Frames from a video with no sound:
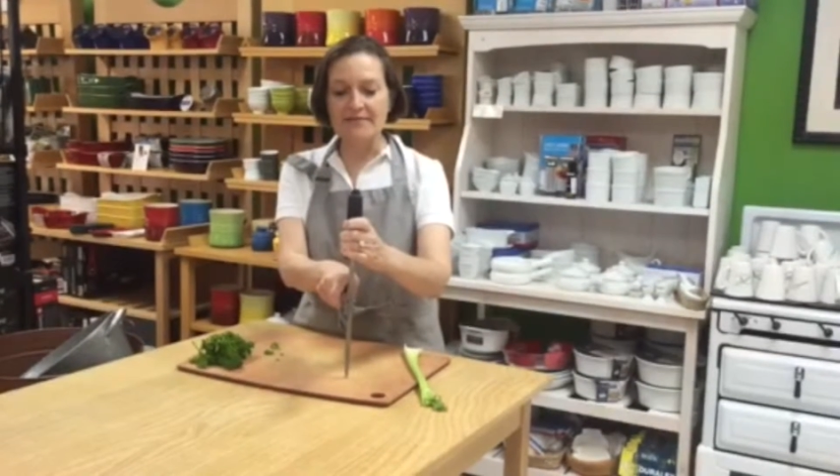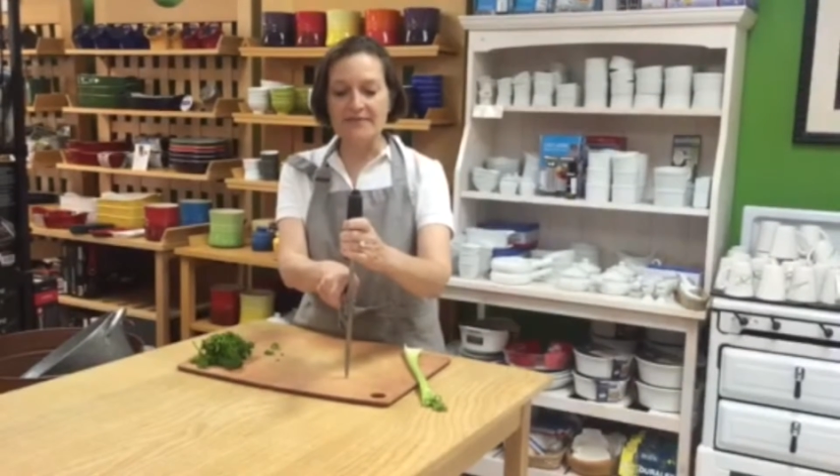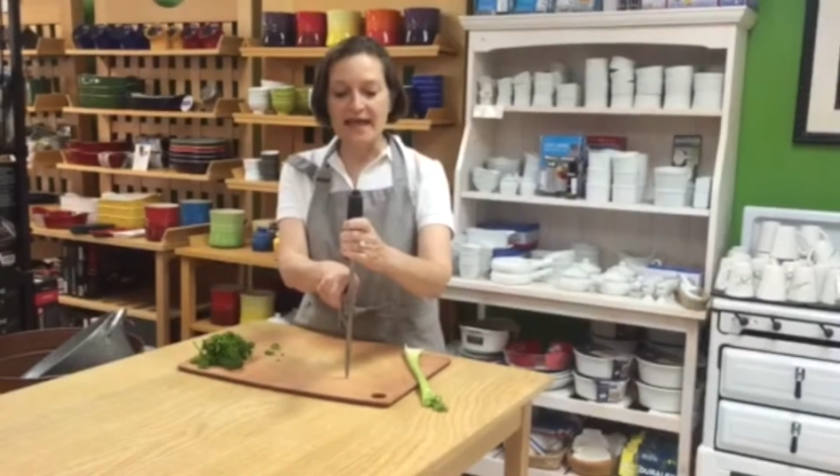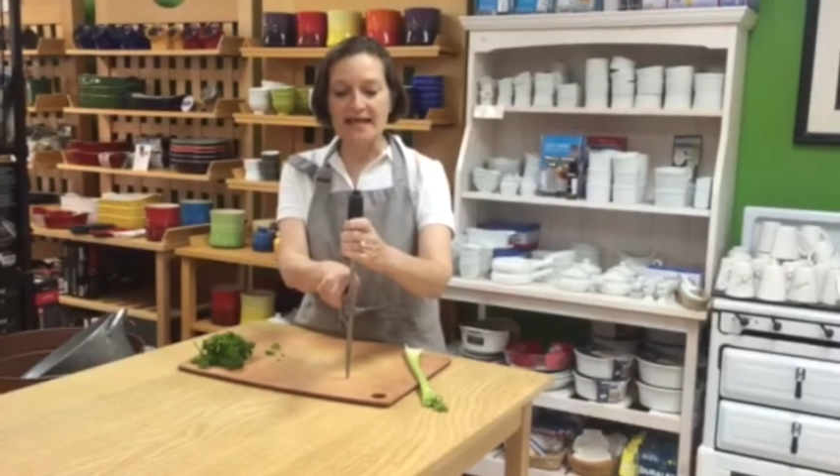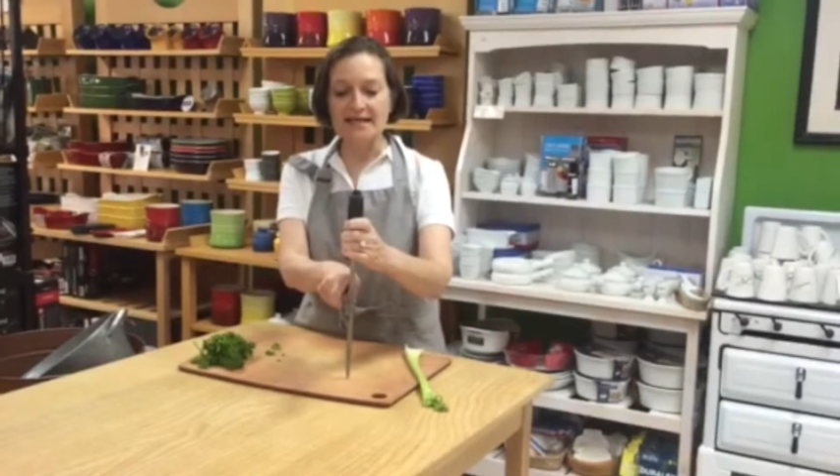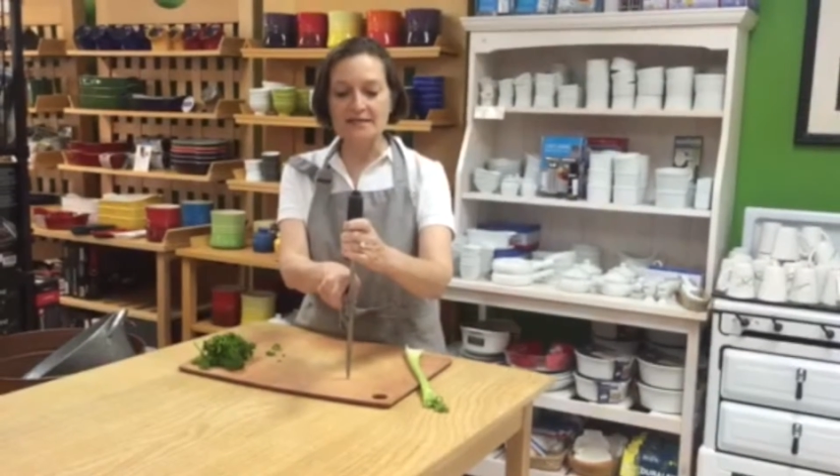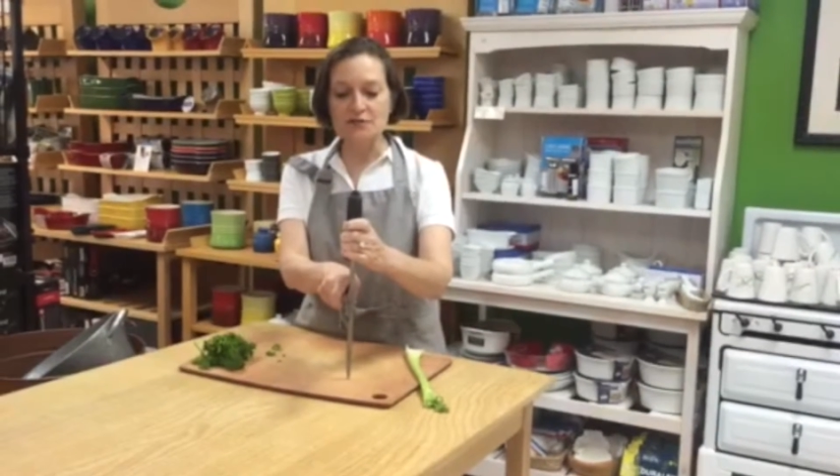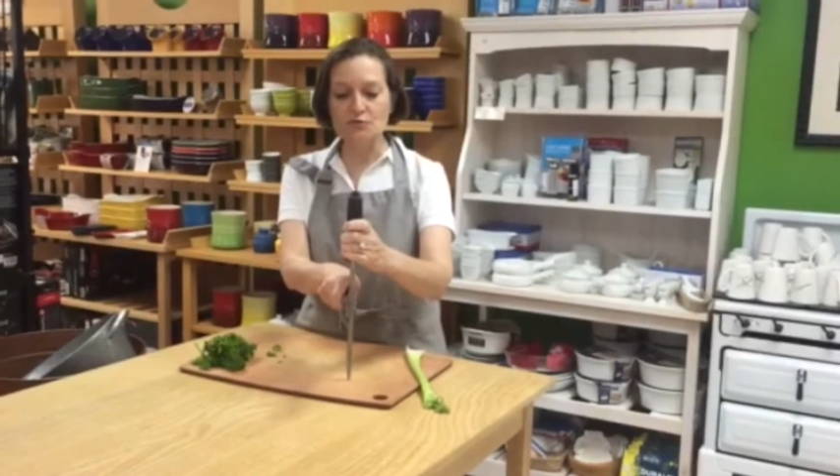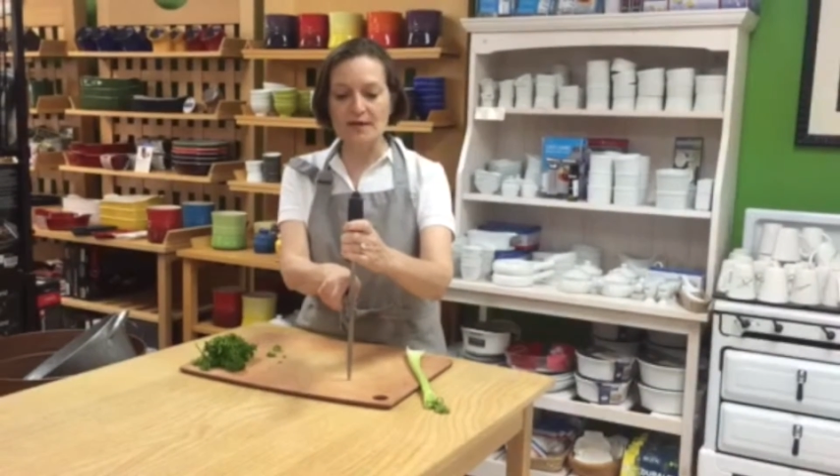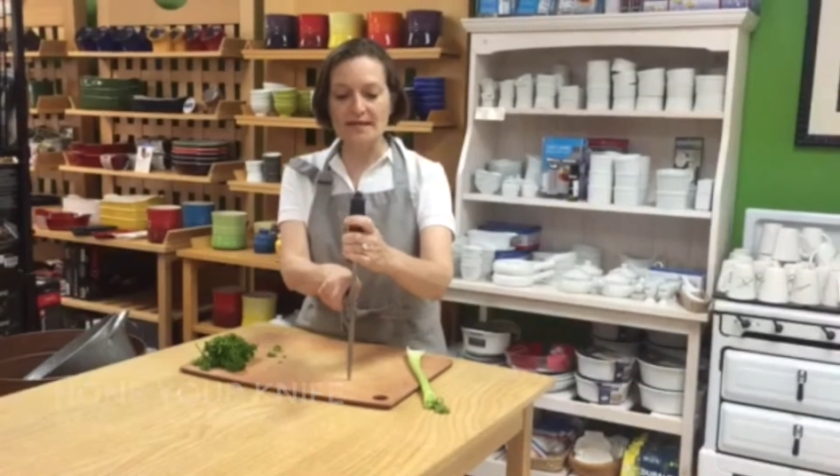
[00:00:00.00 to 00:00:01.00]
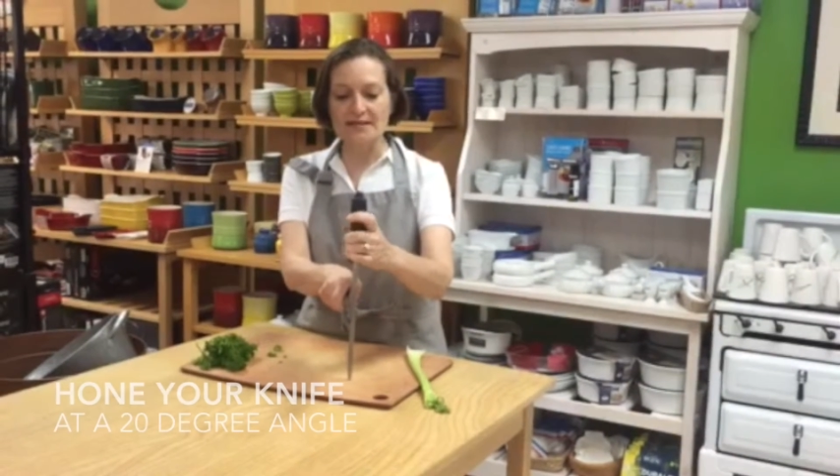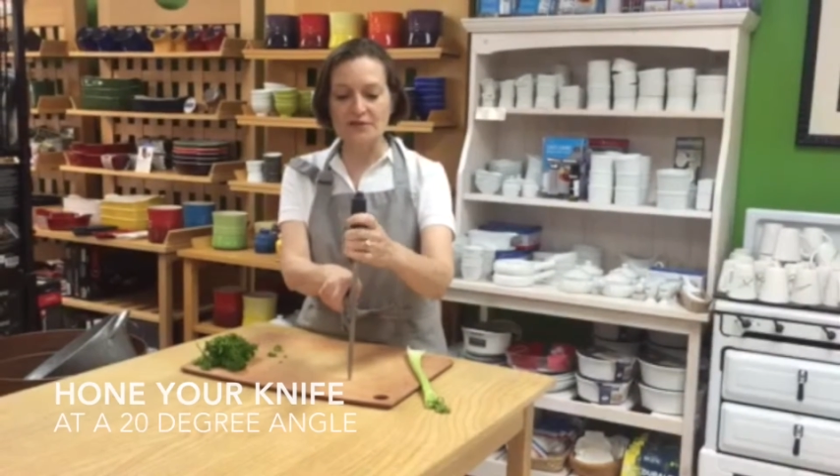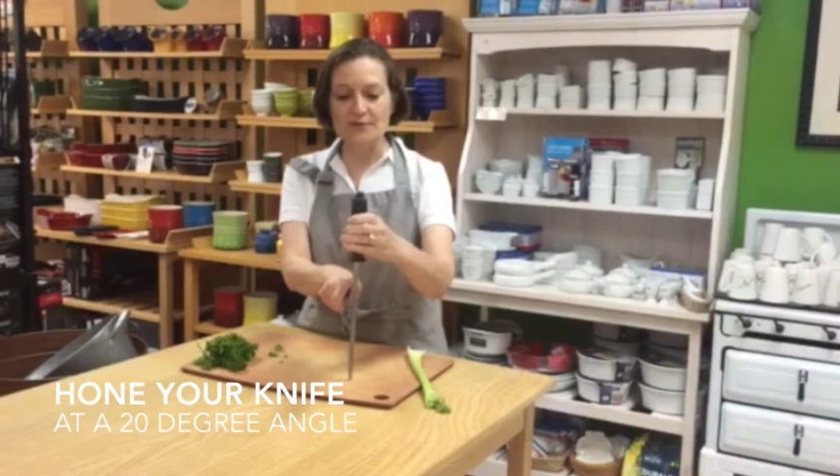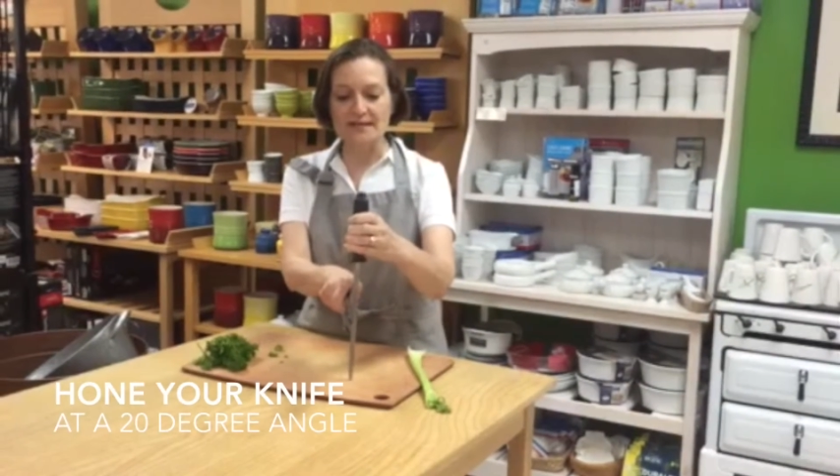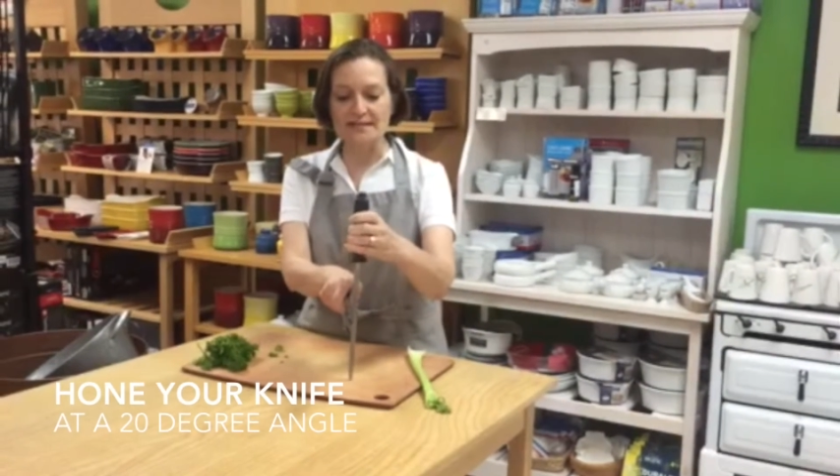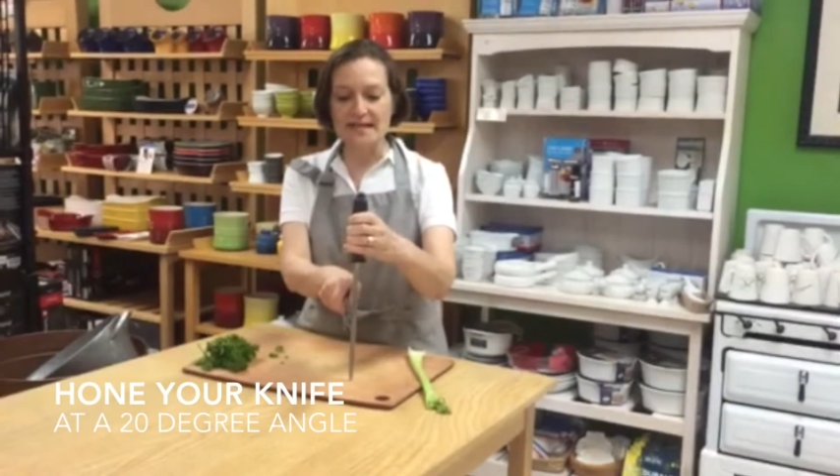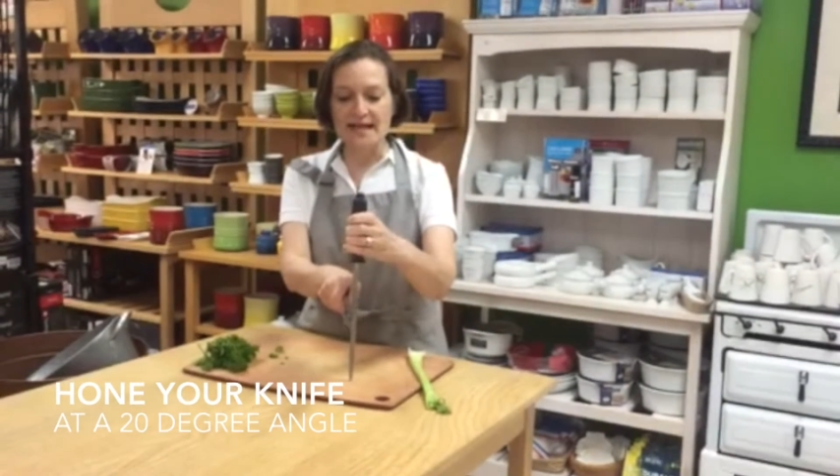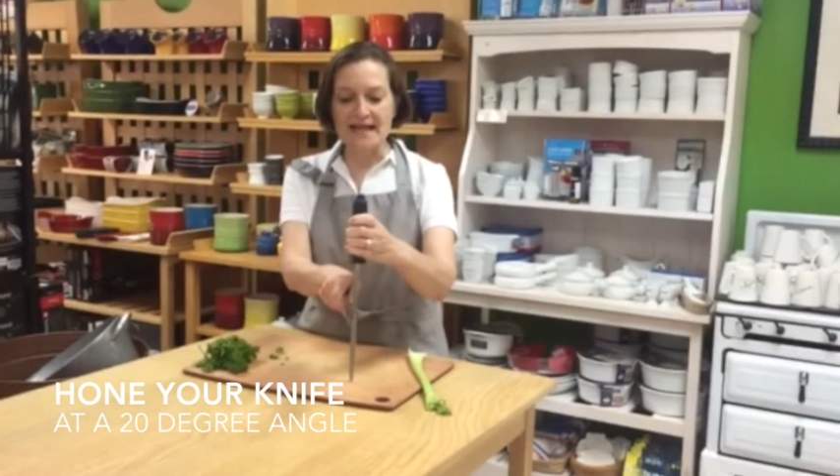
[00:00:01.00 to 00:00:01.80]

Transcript: that is 20 degrees.